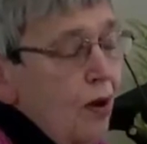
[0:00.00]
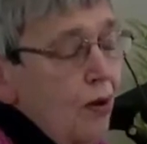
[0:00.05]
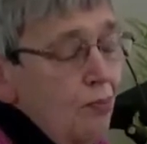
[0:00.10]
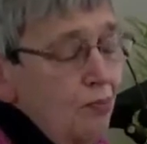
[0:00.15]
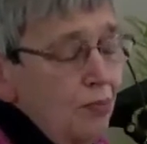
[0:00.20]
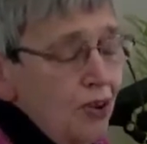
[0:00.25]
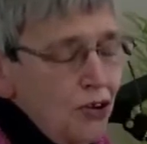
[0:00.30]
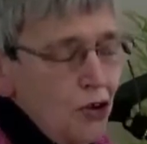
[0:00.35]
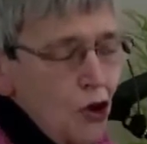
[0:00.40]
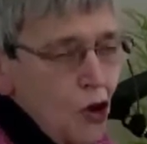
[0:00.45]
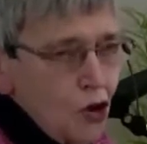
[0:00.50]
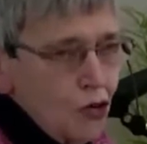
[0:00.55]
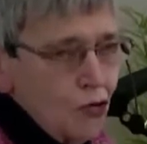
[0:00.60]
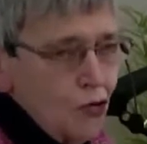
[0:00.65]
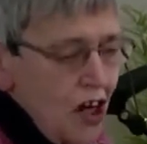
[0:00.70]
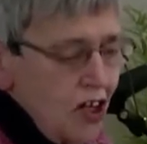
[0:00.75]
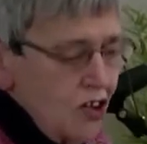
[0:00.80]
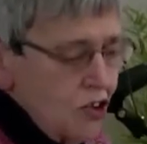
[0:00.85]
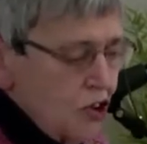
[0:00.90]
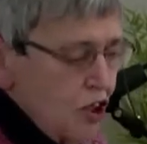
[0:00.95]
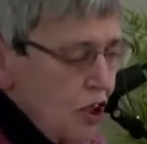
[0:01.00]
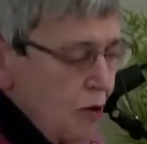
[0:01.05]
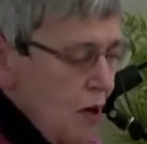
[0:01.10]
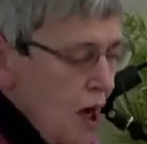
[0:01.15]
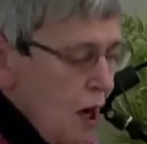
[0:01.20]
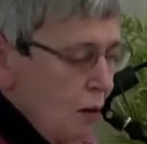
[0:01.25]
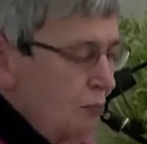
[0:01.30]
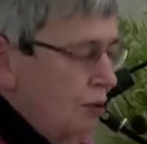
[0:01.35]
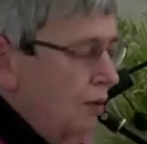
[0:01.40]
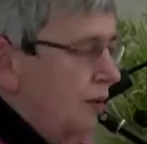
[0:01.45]
But God raised him
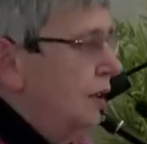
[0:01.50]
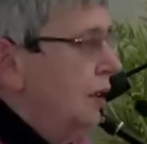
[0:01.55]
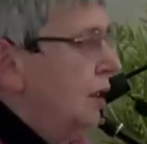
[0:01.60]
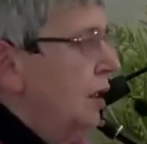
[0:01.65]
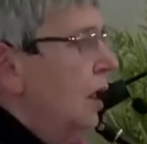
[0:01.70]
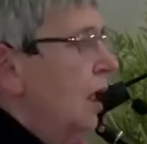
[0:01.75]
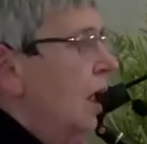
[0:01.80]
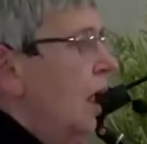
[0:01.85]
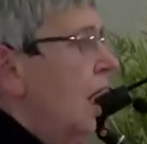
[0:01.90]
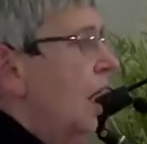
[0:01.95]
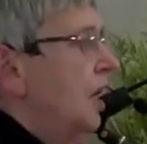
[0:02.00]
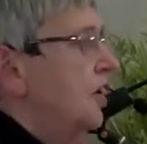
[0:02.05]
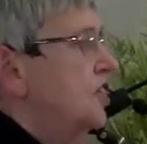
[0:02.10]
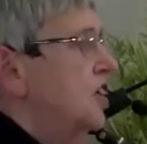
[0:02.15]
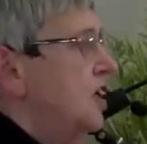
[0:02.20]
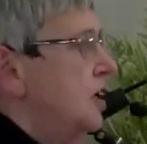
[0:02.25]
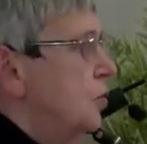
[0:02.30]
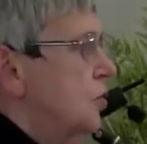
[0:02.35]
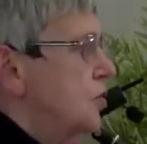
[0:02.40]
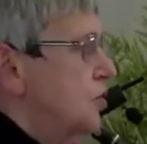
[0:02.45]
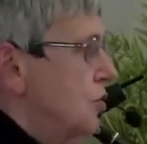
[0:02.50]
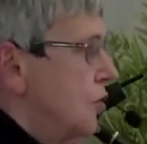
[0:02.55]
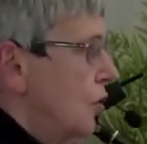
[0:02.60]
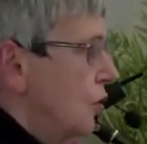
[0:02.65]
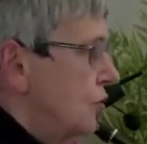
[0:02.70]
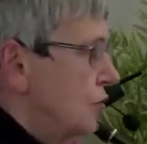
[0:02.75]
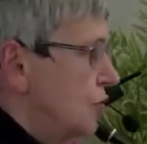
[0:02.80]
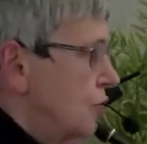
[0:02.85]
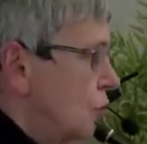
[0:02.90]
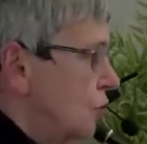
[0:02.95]
up, and he was
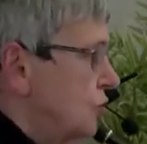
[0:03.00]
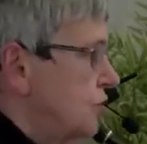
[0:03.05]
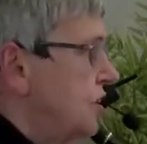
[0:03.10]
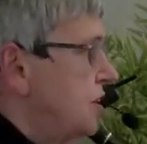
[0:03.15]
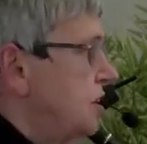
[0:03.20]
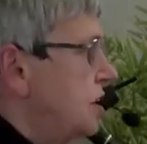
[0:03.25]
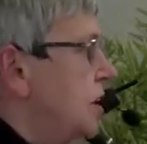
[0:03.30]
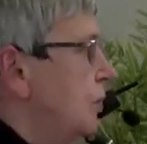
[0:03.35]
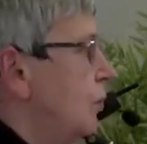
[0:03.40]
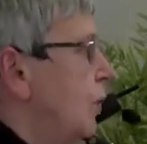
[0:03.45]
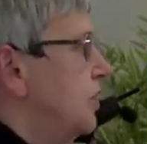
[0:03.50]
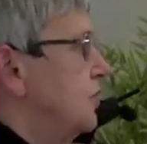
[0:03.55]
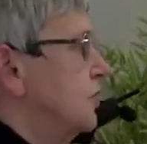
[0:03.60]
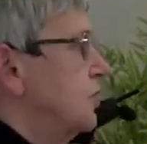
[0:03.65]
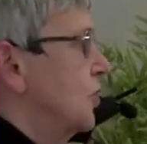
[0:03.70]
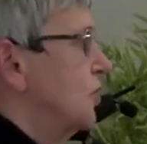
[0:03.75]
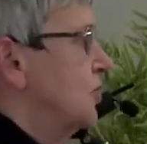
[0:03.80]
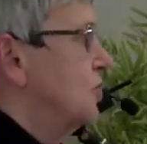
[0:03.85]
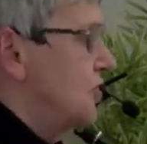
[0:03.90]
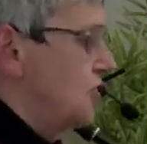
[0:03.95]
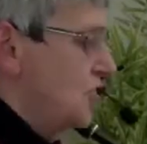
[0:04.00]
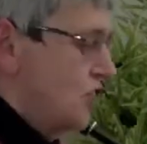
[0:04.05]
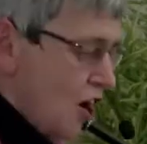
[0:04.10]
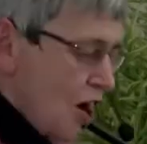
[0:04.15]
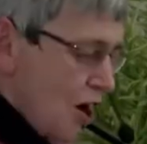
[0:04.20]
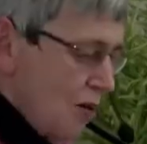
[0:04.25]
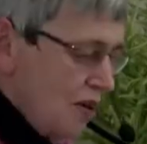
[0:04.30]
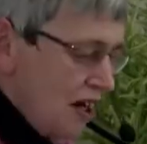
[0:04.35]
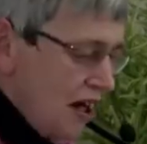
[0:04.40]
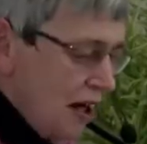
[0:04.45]
not daunted. He went on to
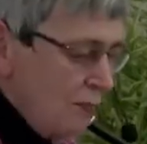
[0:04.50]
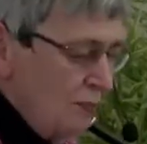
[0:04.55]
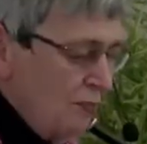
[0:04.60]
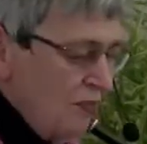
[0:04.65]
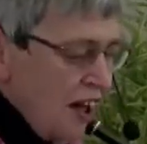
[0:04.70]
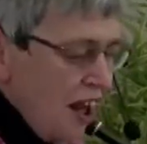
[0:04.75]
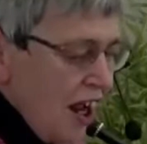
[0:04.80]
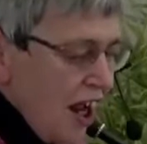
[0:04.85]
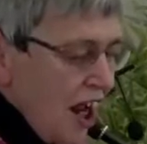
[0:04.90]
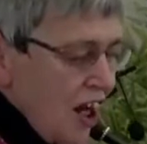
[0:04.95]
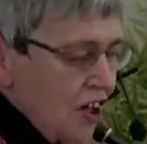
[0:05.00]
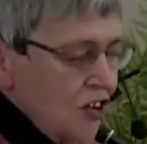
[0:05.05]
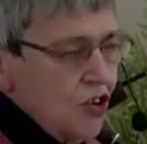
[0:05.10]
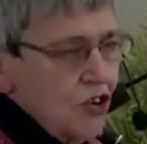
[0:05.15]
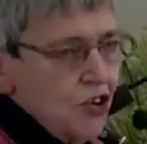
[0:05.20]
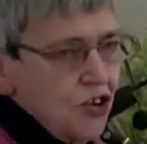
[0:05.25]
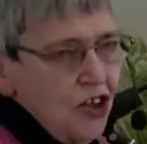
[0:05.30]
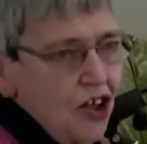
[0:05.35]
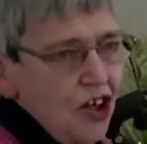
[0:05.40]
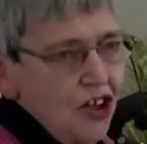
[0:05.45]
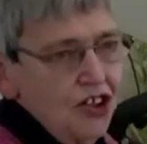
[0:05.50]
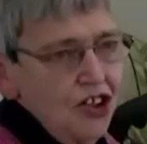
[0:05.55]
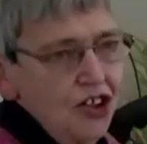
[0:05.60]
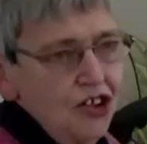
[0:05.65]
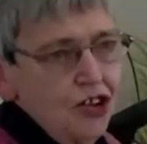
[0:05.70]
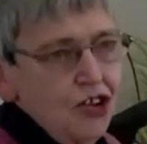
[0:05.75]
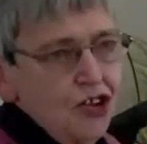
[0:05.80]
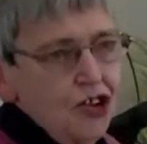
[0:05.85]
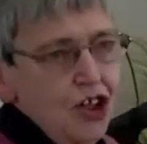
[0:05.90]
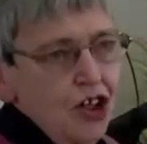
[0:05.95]
Derbe and started
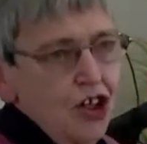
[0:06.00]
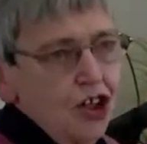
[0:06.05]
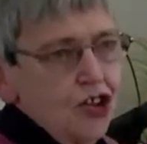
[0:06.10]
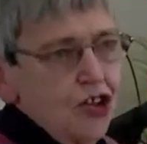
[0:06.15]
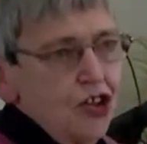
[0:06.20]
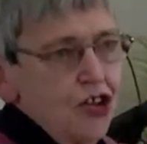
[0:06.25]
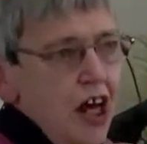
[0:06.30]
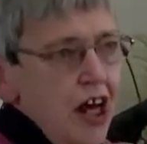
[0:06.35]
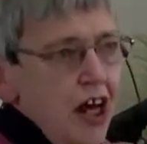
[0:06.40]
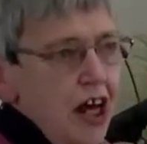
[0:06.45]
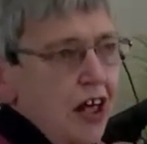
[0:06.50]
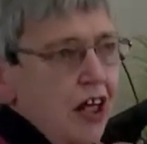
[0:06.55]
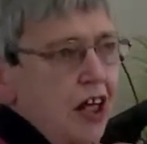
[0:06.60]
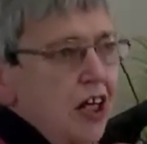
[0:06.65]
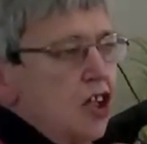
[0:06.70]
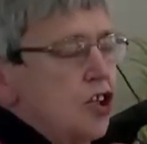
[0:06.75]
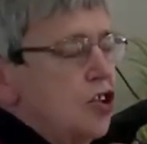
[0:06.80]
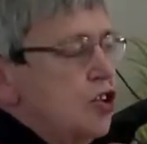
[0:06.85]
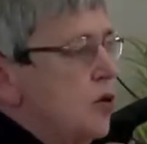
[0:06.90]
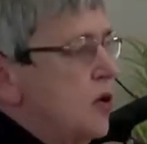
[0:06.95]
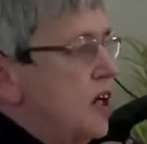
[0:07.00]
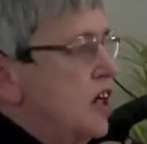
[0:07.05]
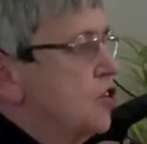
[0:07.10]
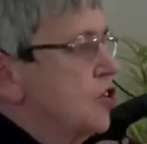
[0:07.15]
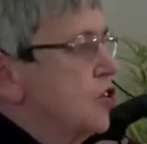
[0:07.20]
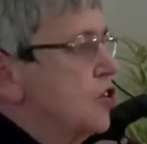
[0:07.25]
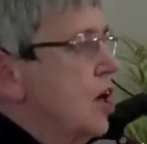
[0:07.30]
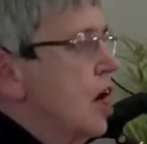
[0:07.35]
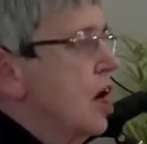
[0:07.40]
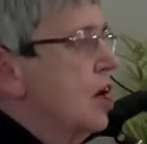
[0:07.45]
a church there. So he'd
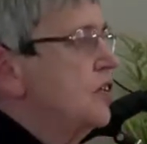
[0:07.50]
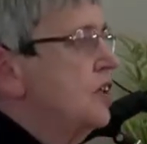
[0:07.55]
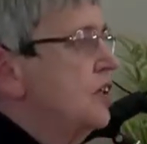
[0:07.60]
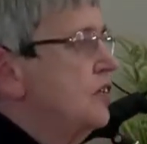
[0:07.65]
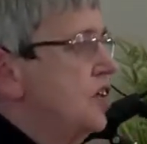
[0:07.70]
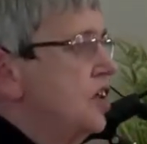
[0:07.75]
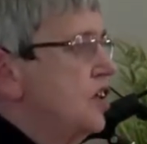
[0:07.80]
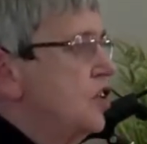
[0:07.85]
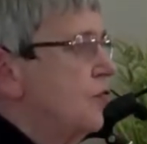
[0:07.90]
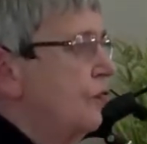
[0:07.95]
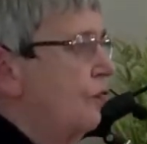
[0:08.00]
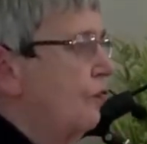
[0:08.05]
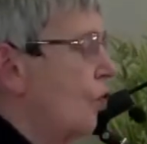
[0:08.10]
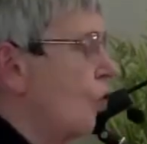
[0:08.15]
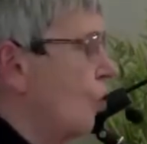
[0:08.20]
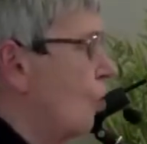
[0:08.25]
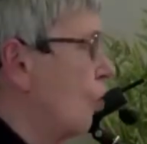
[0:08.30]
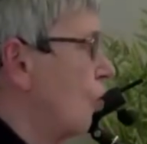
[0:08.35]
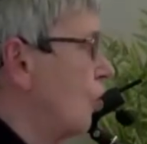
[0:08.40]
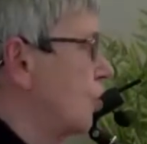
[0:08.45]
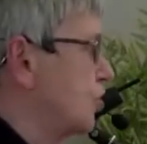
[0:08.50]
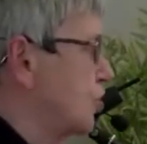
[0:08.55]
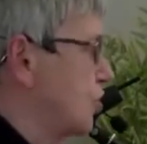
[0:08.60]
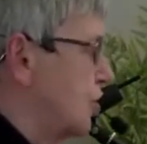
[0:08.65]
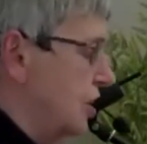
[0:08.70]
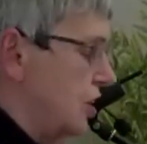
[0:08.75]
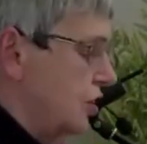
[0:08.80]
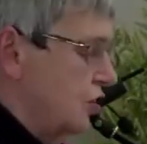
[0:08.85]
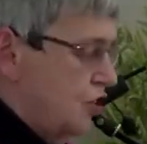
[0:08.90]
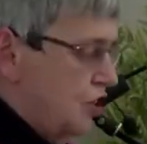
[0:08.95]
started these four
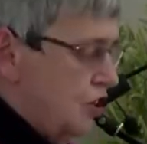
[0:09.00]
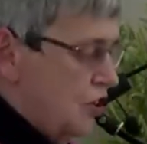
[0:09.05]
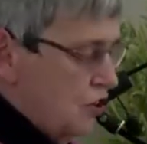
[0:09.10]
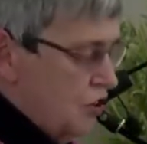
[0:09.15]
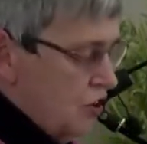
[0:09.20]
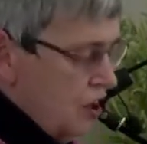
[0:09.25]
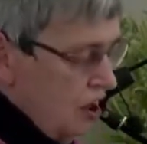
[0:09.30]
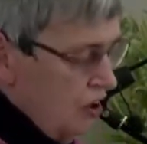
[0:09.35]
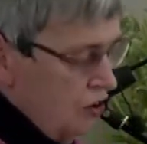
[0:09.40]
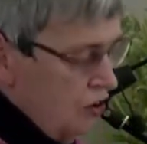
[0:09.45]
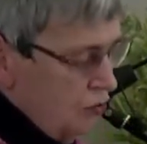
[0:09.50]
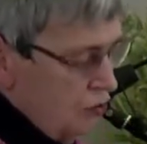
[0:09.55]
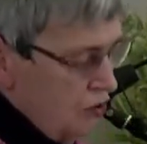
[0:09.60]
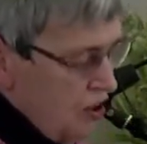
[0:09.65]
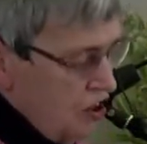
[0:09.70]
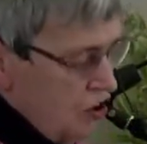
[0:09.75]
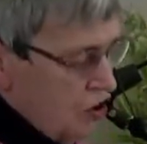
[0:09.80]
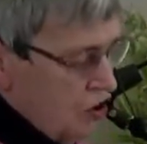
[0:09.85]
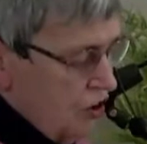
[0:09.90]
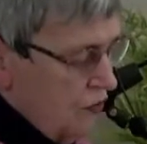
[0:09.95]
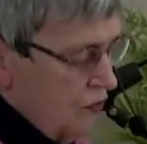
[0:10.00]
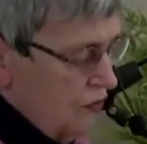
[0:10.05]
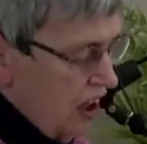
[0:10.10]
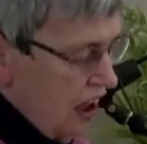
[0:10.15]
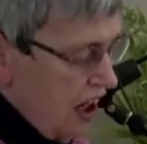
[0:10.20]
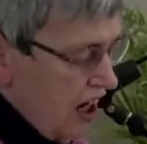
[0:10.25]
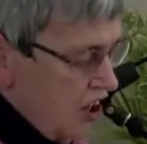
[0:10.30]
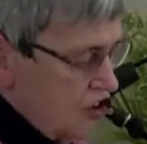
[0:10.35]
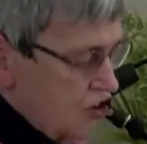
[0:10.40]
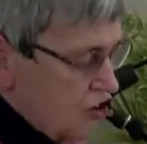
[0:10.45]
churches in the region of
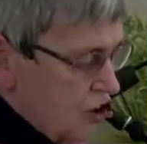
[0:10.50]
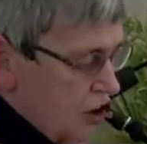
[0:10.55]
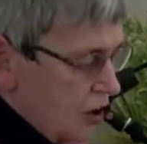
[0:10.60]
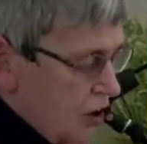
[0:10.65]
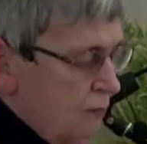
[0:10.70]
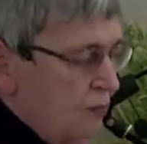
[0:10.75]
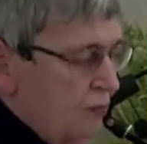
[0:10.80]
Galatia.